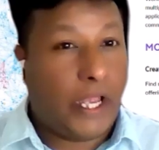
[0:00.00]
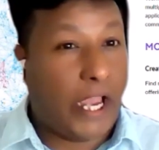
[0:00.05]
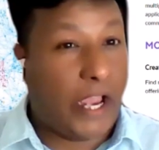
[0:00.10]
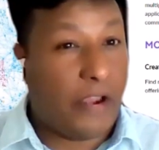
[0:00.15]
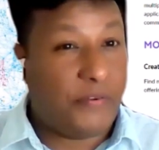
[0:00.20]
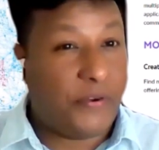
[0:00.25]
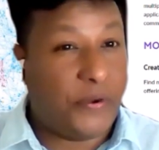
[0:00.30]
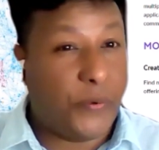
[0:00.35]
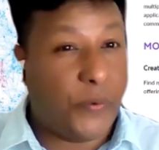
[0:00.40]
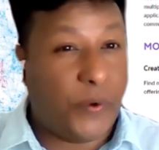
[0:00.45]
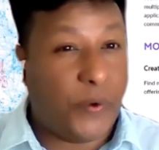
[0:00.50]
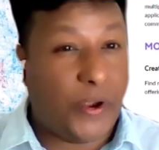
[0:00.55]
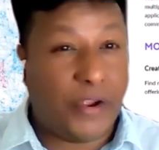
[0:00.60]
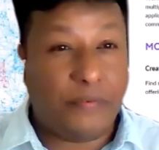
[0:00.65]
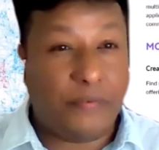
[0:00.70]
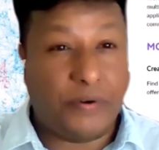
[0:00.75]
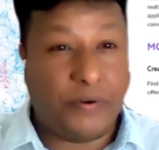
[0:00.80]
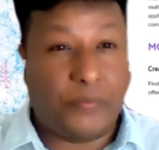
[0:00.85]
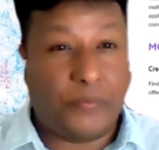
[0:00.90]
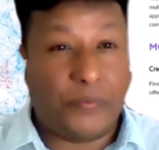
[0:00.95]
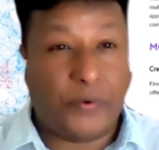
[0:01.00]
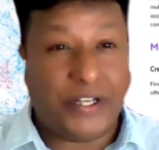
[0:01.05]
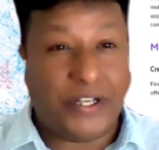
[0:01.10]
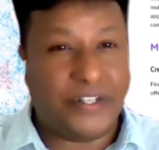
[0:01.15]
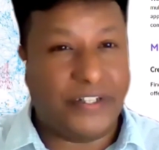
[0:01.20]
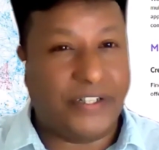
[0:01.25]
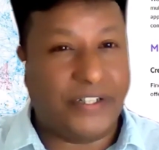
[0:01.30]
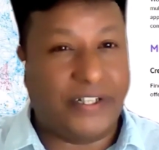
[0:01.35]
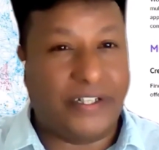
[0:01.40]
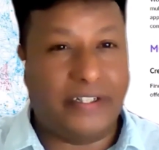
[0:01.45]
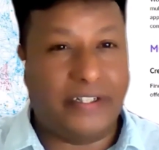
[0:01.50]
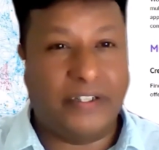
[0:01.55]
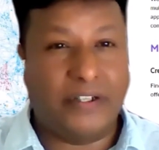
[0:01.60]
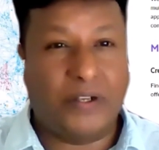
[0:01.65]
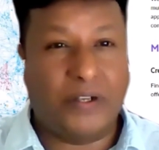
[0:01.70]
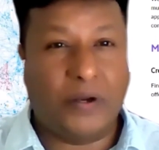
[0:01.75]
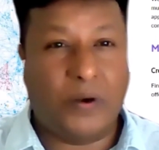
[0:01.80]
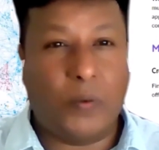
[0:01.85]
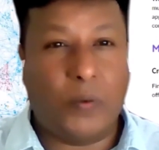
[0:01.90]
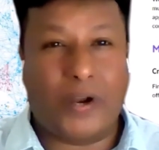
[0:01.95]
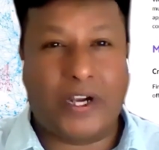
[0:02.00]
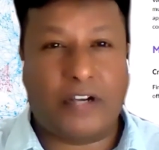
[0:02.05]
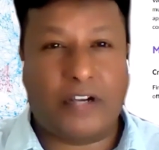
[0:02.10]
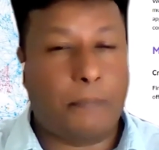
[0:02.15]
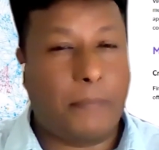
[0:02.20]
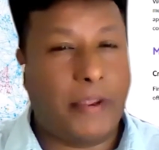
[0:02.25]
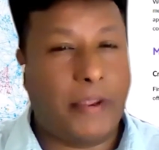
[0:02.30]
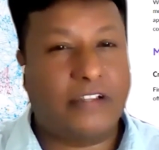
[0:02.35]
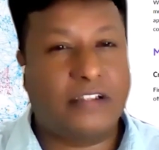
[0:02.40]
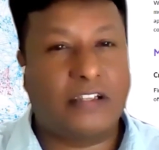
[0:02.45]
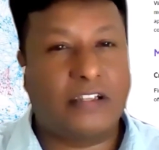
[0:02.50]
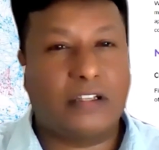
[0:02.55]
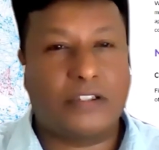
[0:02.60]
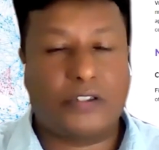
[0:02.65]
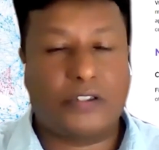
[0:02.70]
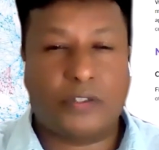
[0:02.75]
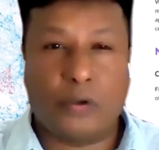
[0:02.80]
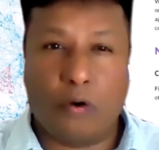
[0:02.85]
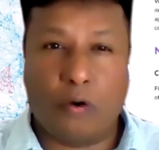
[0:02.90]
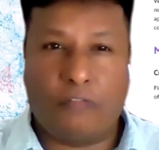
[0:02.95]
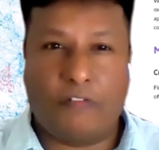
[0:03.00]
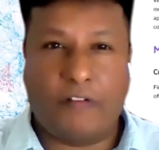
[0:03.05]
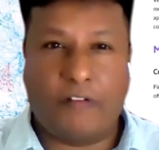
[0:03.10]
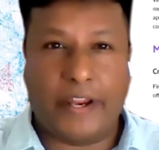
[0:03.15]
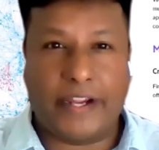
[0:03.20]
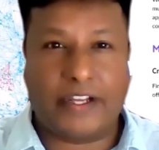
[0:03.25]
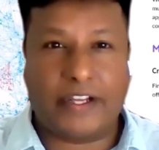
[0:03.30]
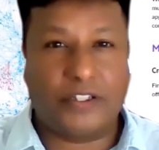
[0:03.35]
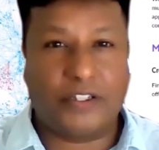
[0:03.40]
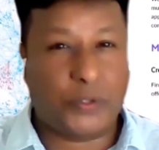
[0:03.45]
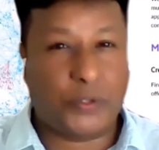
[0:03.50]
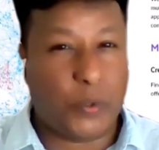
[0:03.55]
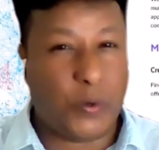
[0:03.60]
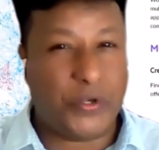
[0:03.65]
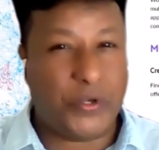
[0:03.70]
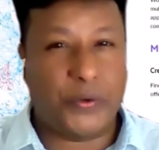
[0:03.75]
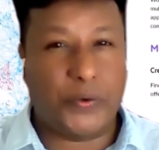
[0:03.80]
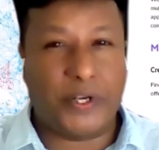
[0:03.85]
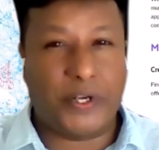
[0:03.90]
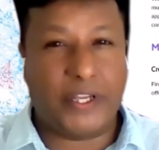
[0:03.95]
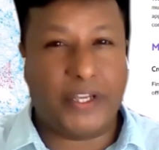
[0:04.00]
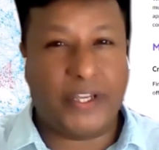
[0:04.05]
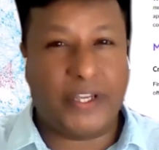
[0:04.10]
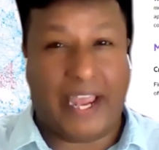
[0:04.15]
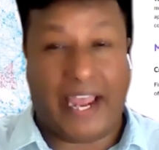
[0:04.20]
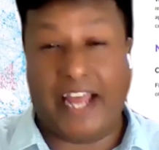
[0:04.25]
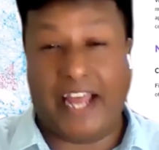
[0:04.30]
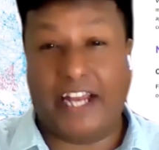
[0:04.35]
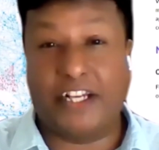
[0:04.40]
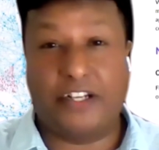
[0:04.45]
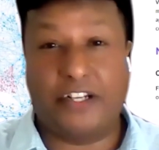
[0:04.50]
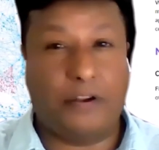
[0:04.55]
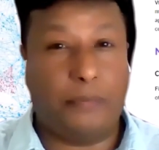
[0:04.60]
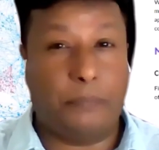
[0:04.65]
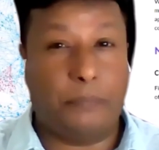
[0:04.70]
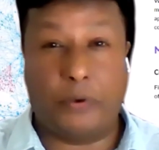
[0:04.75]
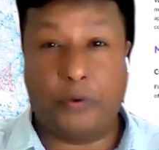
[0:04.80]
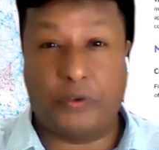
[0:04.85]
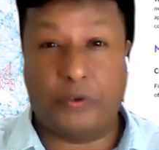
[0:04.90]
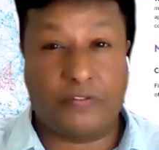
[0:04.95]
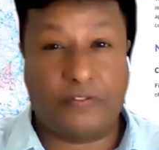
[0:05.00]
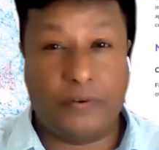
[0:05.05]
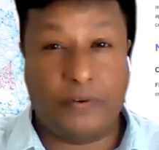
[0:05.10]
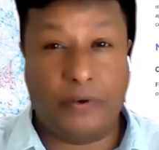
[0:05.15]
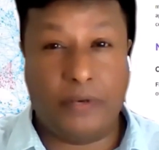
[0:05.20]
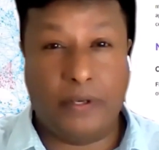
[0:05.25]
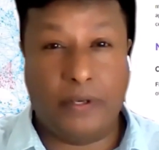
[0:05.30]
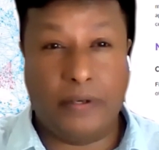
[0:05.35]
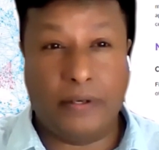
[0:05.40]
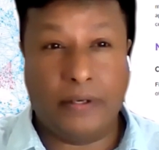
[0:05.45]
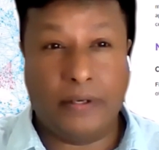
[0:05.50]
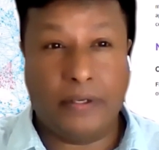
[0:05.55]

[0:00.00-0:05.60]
Have you ever wondered what makes Snowflake so unique and beautiful?